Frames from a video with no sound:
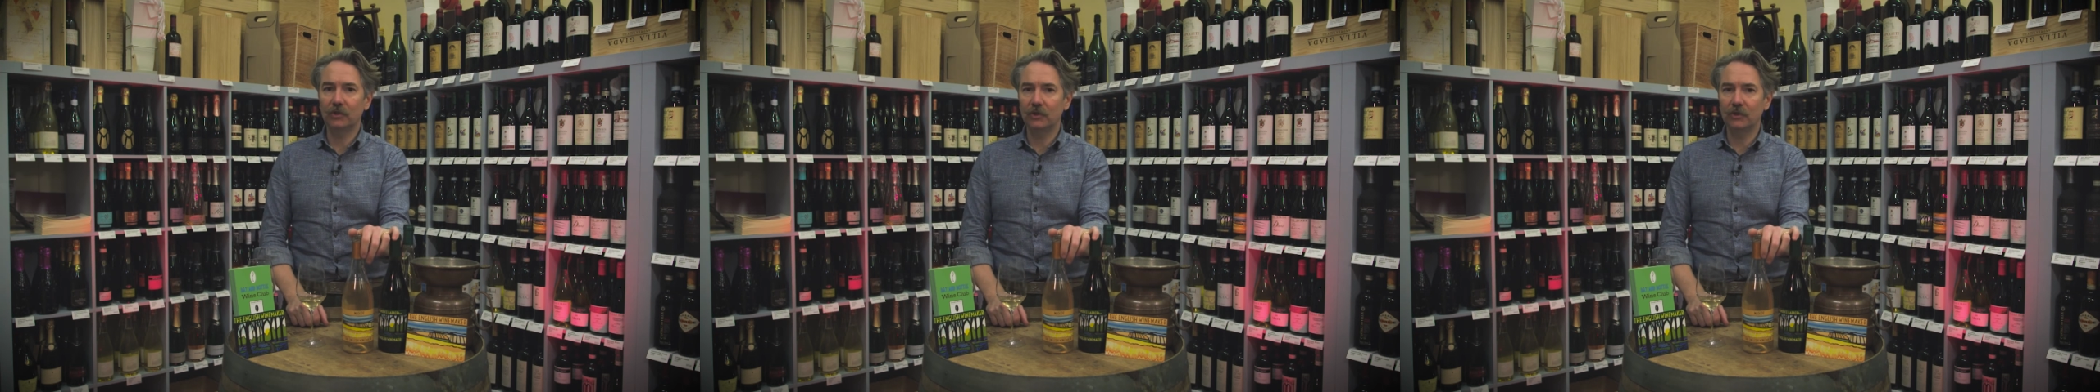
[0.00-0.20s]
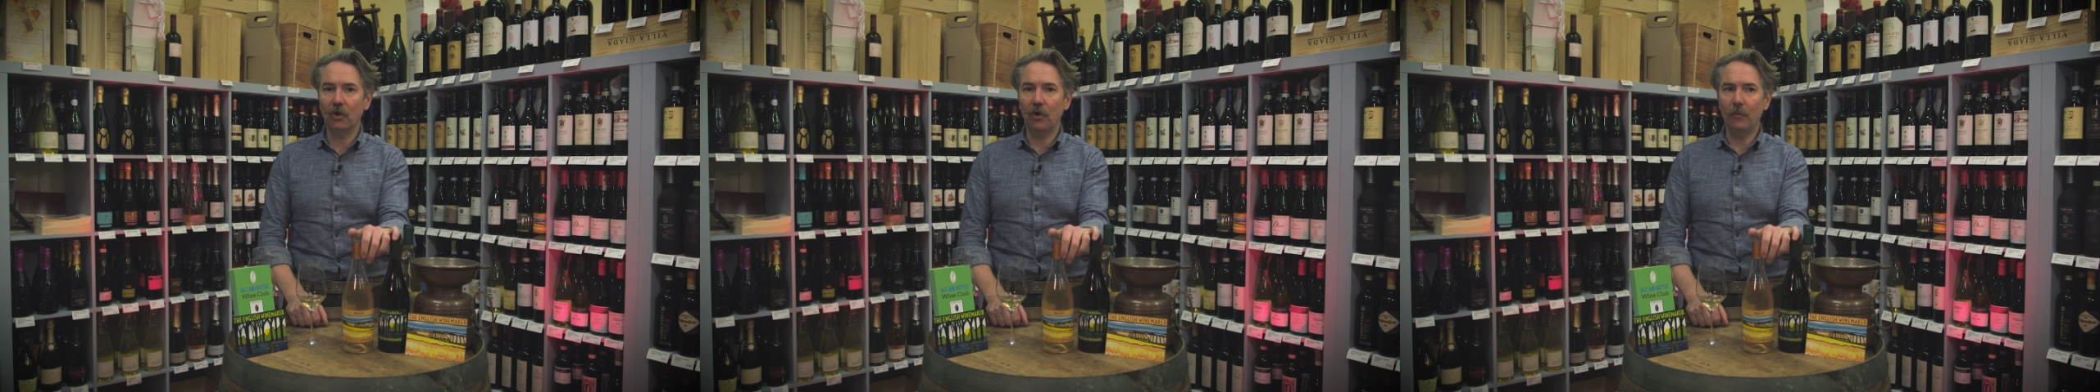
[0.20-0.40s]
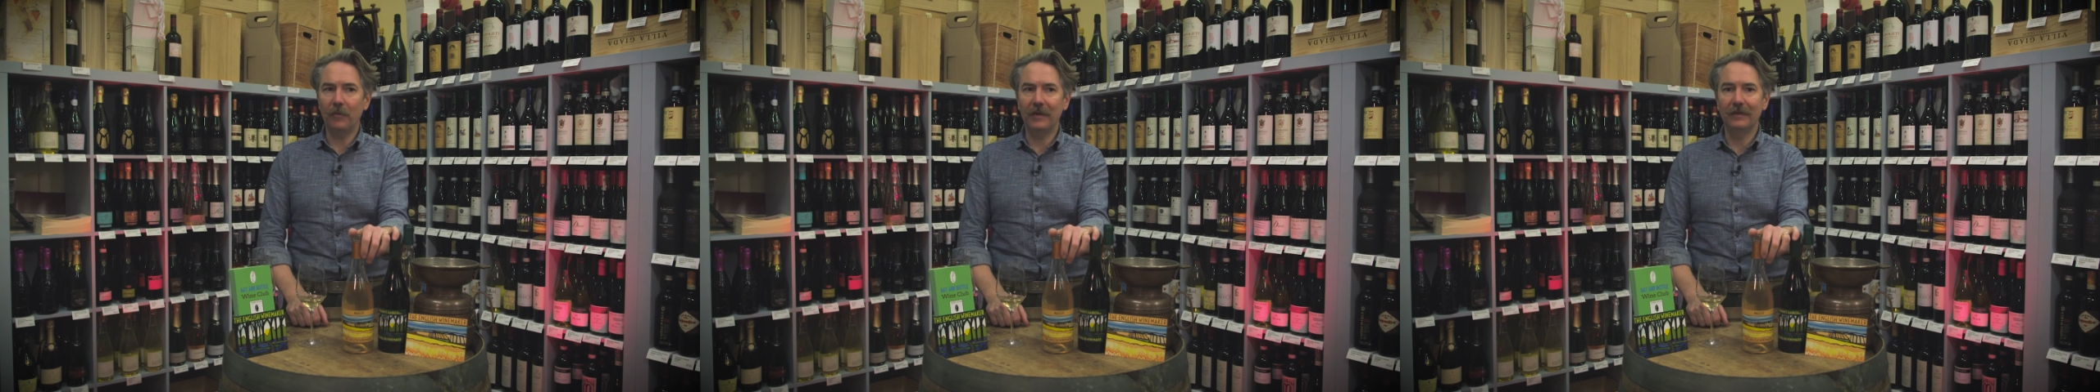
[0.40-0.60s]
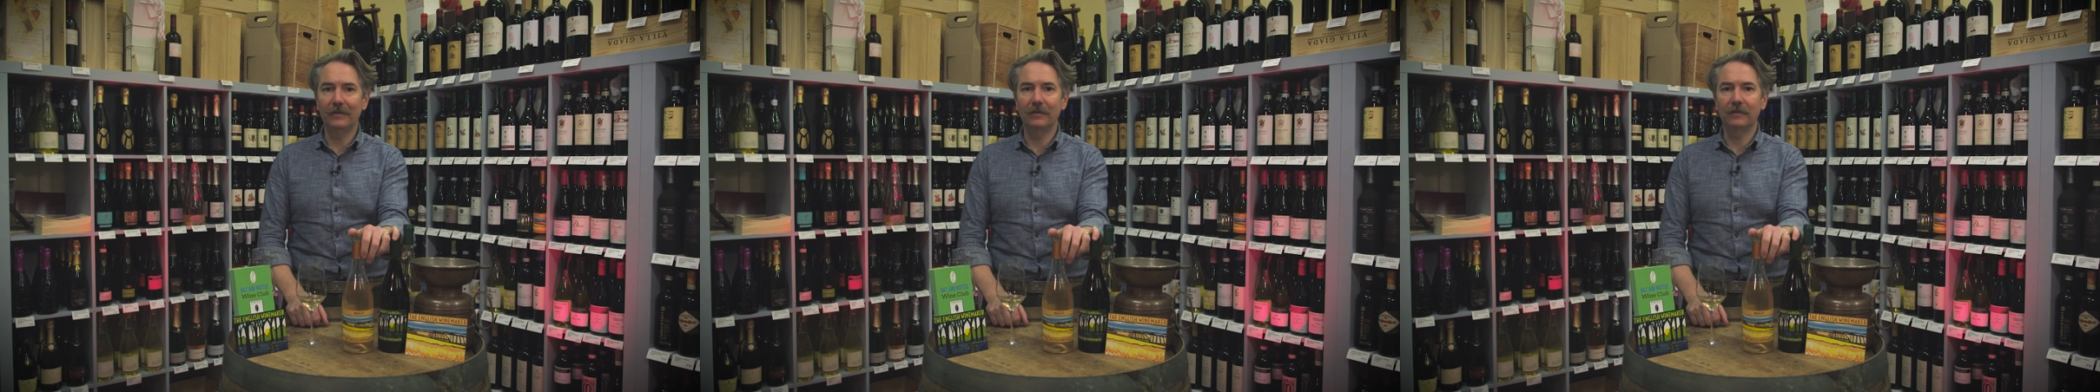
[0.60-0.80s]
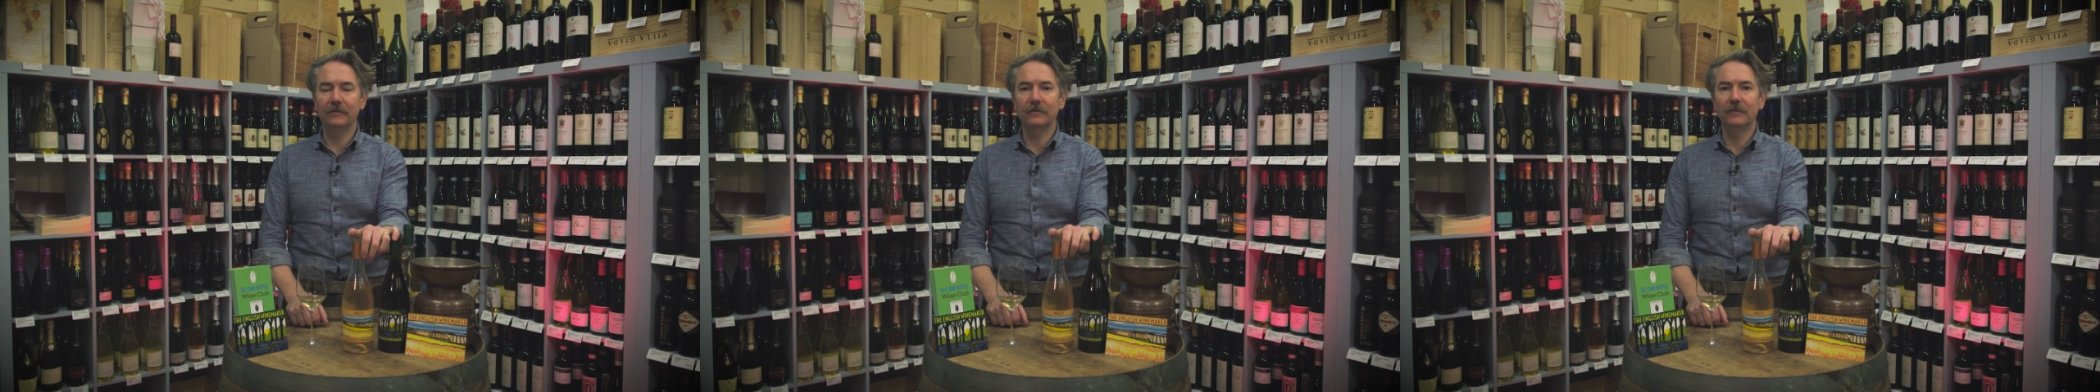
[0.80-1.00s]

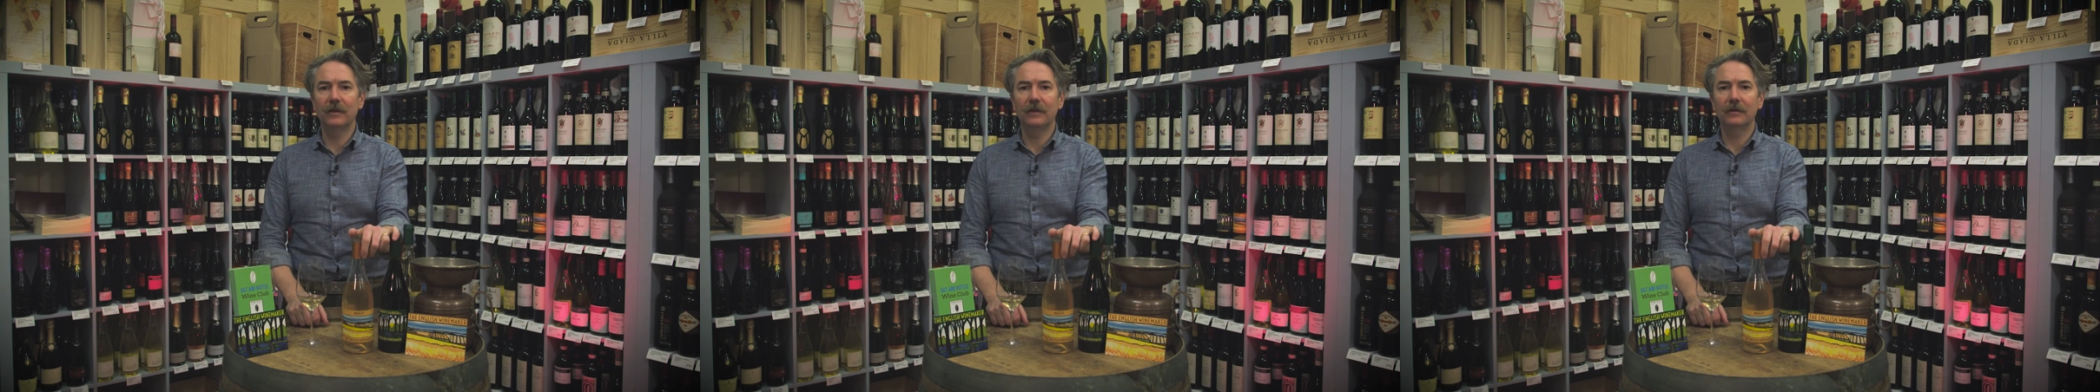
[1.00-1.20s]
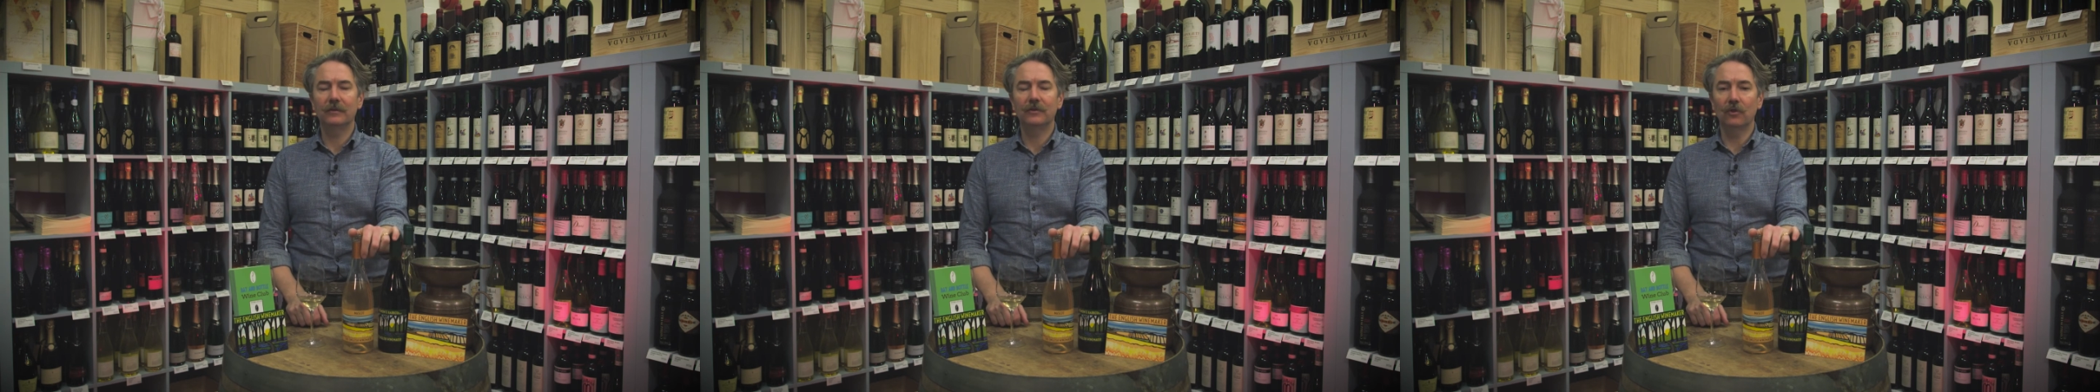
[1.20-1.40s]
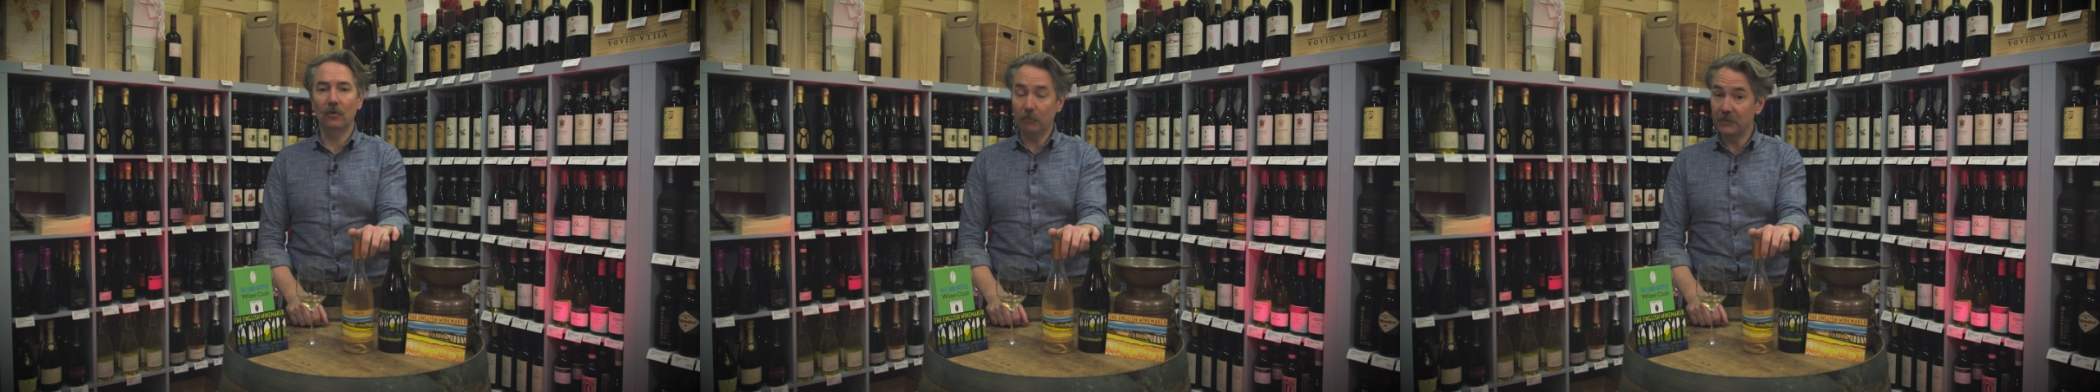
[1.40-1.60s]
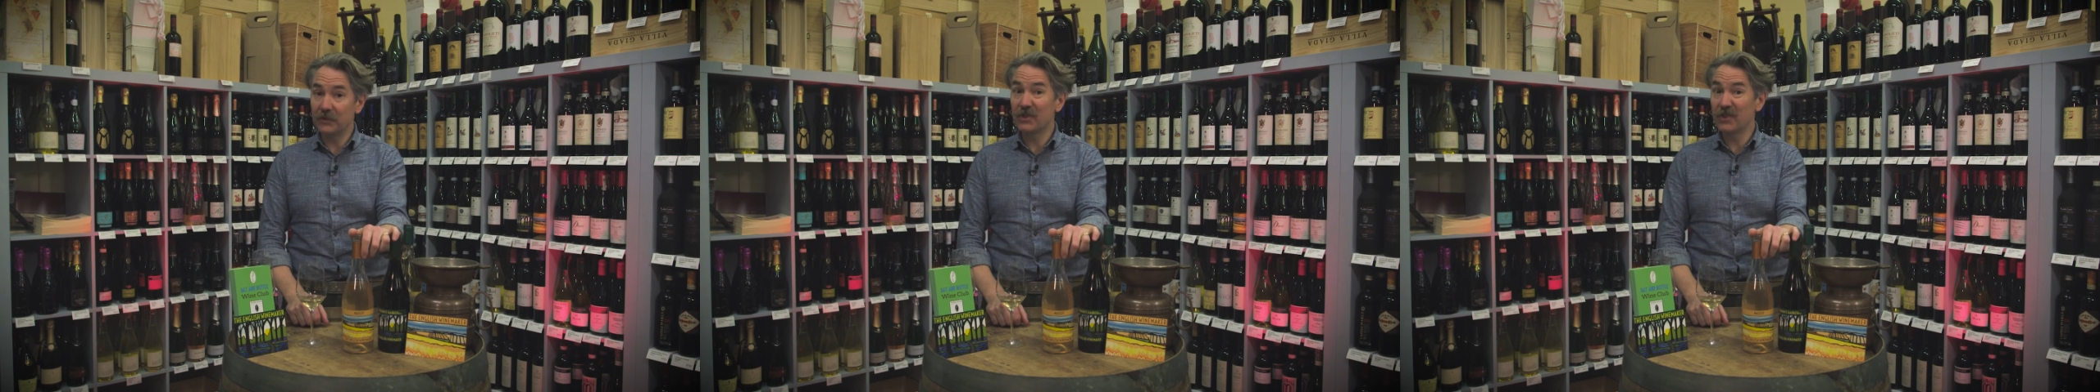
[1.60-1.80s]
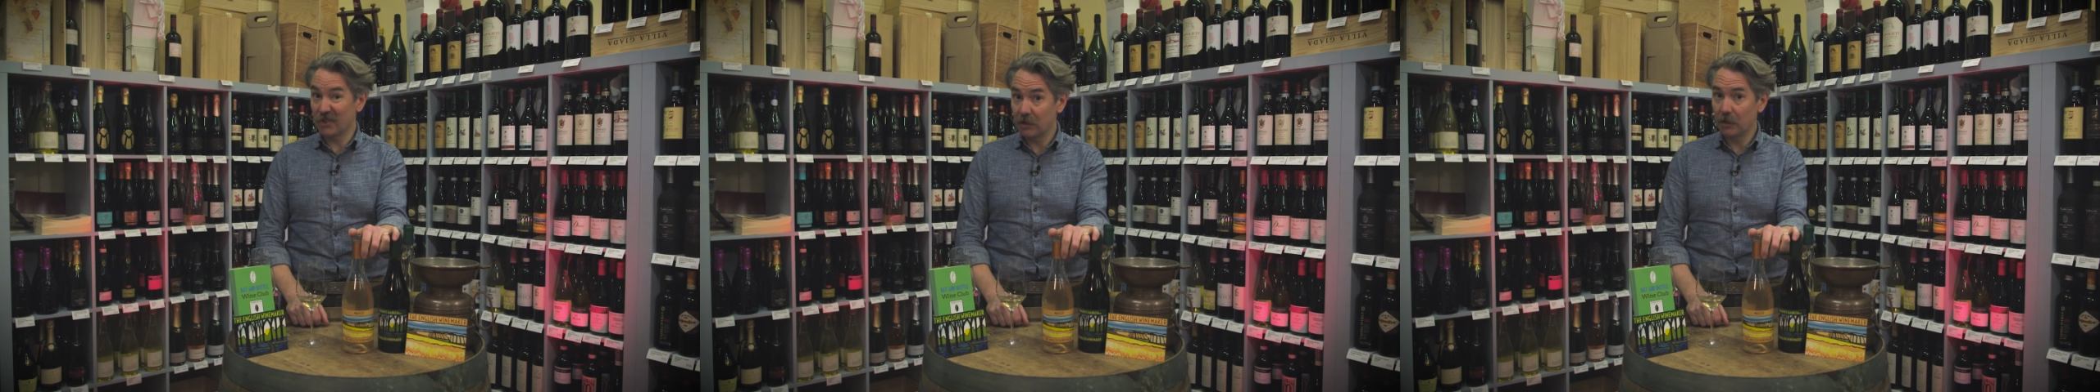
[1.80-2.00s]

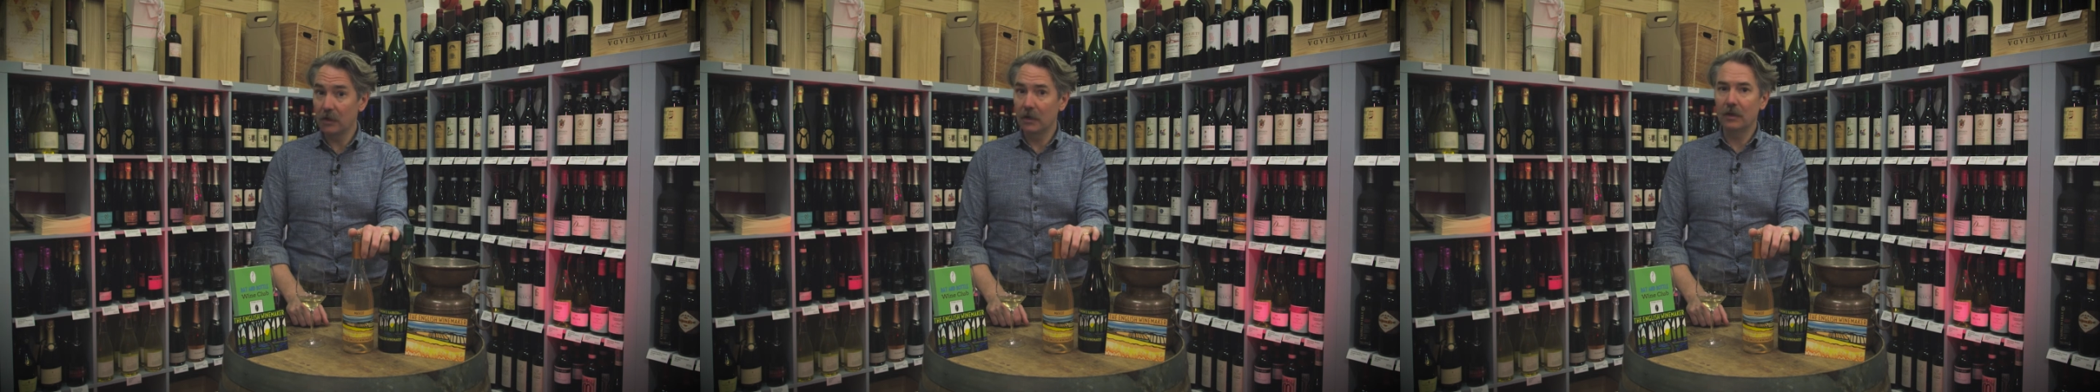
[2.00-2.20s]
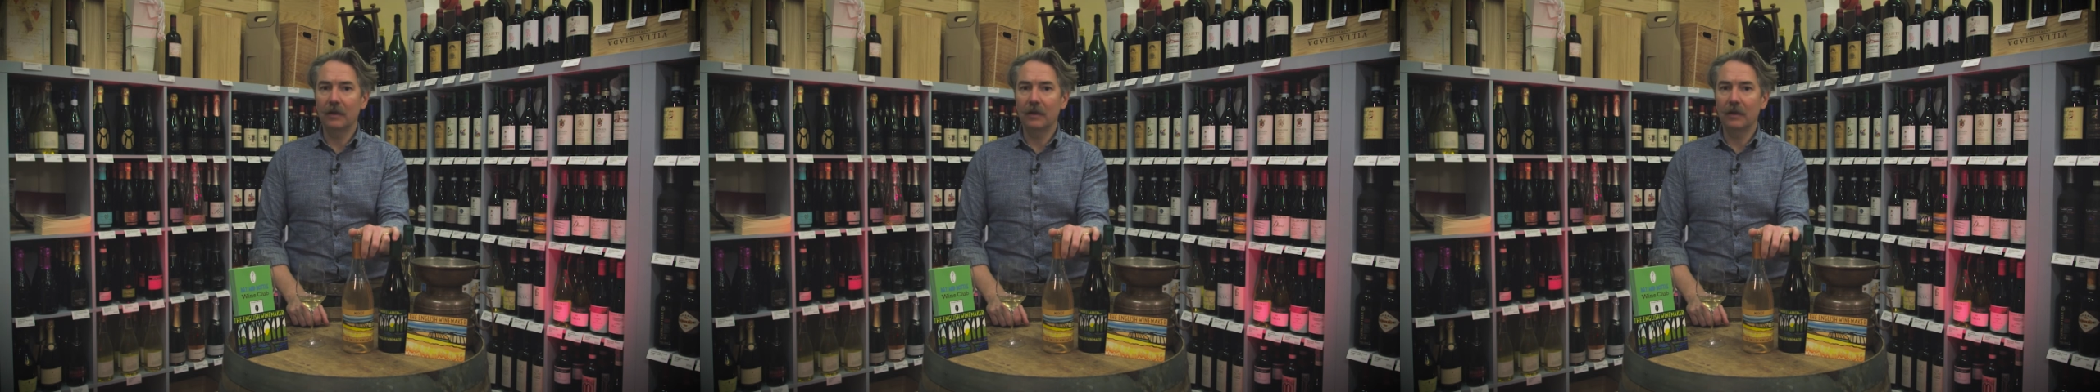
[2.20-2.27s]
shops